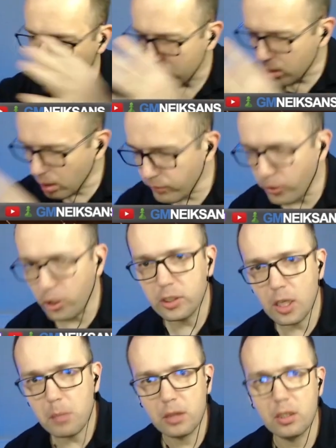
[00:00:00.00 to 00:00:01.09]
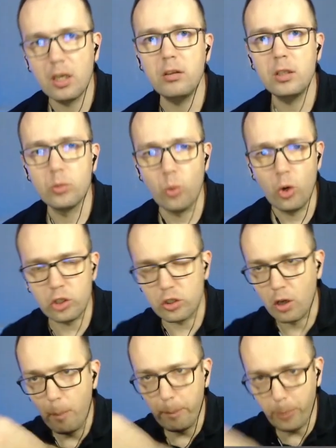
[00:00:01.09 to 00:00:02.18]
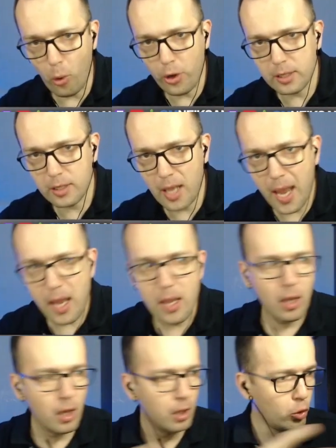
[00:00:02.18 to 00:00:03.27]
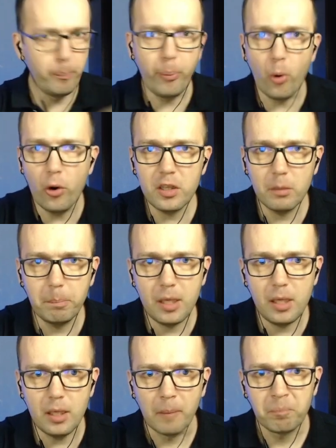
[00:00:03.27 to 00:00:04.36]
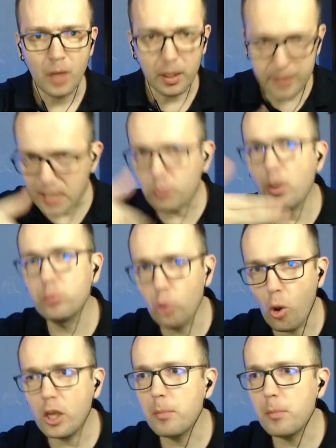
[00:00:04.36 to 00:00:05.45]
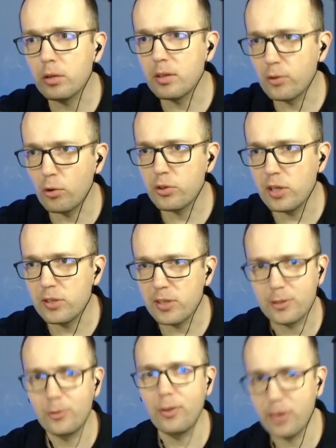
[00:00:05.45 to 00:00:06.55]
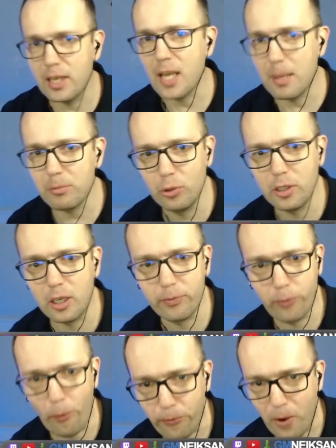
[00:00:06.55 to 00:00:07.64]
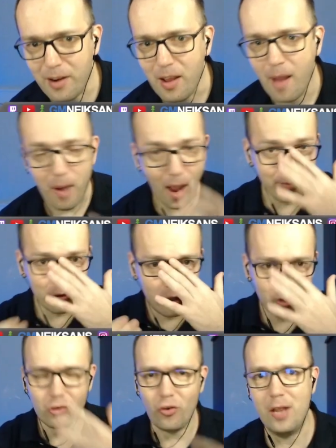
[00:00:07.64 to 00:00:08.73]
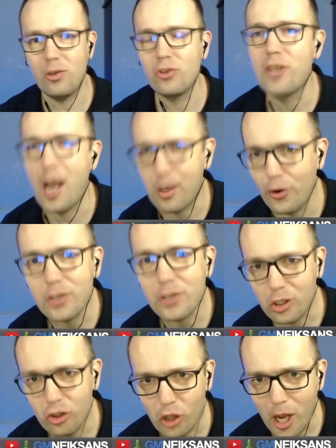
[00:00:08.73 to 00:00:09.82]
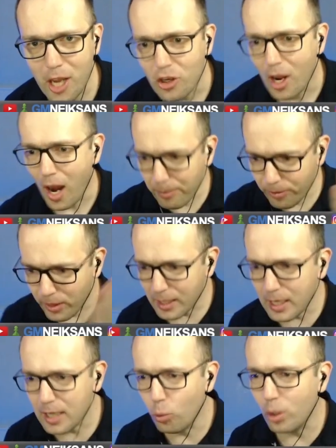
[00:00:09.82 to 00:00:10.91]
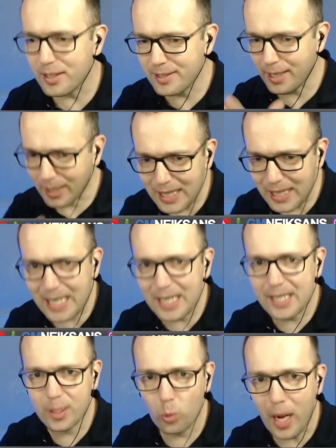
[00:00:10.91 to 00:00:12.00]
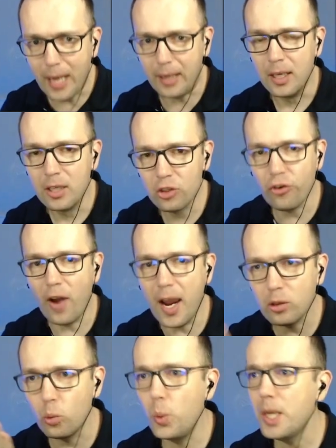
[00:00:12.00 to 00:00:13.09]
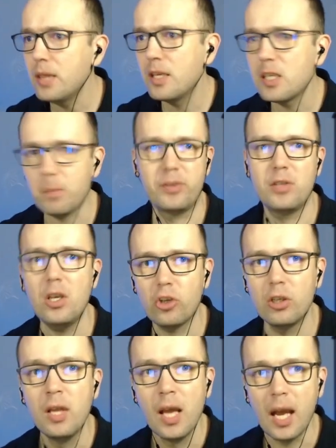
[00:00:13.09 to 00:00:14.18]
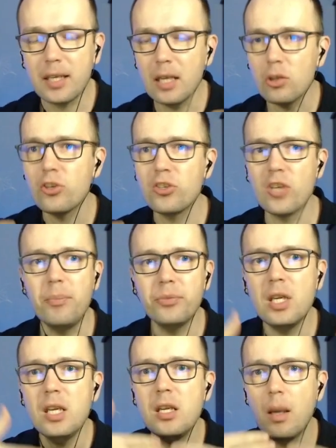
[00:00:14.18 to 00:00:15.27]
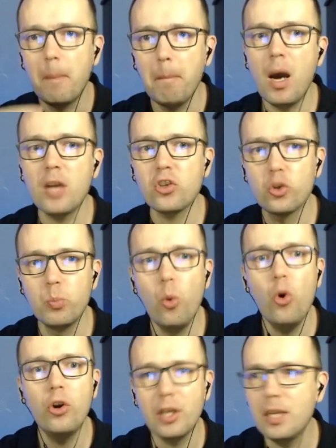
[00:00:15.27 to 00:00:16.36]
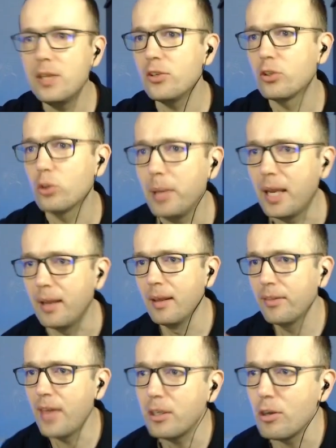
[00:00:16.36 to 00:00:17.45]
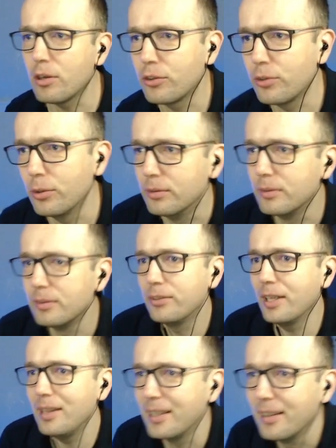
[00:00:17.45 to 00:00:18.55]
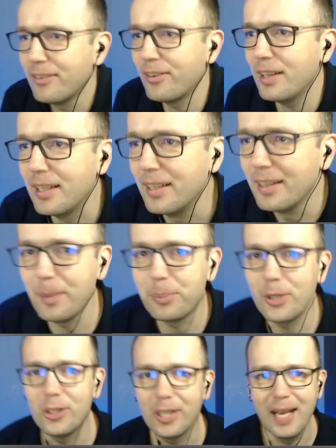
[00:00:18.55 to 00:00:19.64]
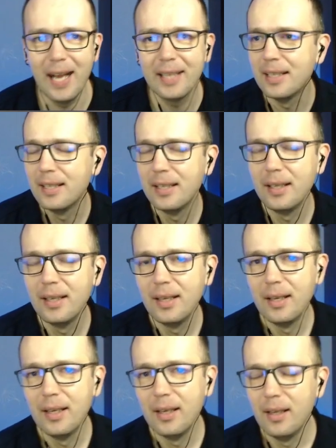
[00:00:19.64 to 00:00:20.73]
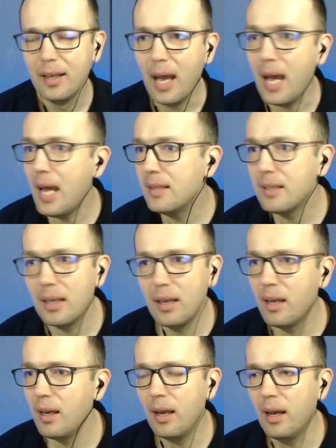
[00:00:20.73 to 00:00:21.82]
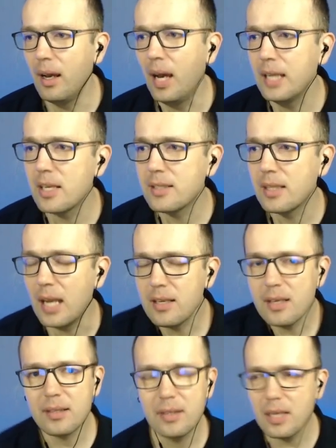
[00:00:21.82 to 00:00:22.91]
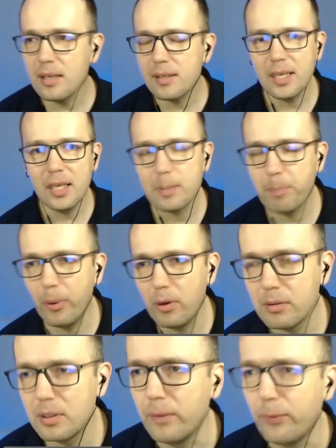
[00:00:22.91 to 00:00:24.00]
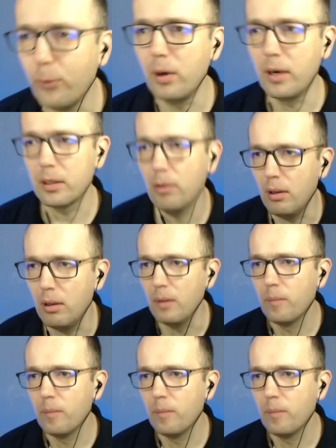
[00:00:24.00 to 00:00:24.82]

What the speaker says: Converting material advantage, point A to point B. And that's why I'm talking about this rook c6. Do you think I'm doing it for fun? I'm just trying to sacrifice the exchange. I'm thinking what is the cleanest way. Try to win this position and get to something much more easier to play. Thank you, Cartoon. Really, really appreciate that. And I just didn't see this pawn on d4 at all.